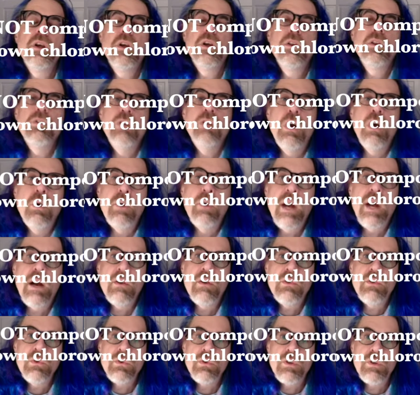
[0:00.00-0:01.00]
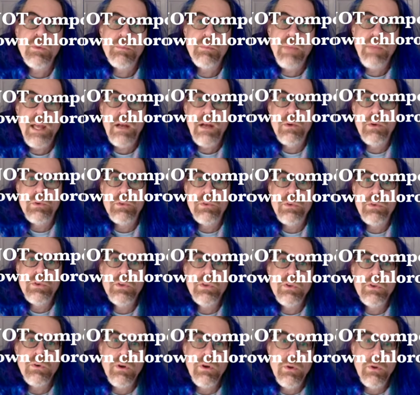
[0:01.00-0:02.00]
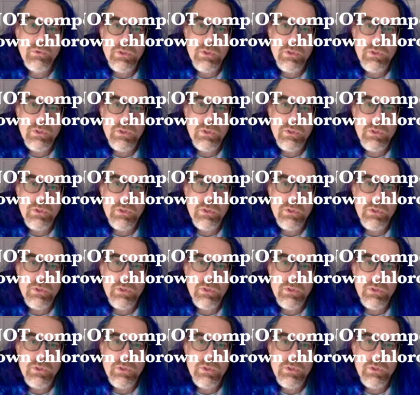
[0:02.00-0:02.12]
know how to compound your own